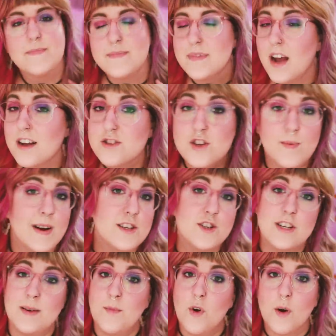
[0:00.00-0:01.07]
Not so much
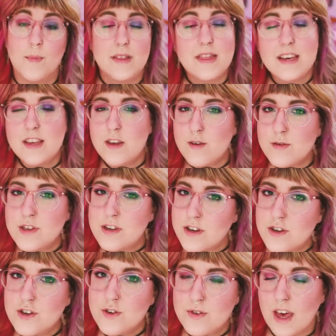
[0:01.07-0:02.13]
anymore, but they used to
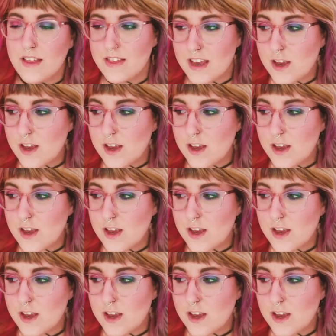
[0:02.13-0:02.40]
do that.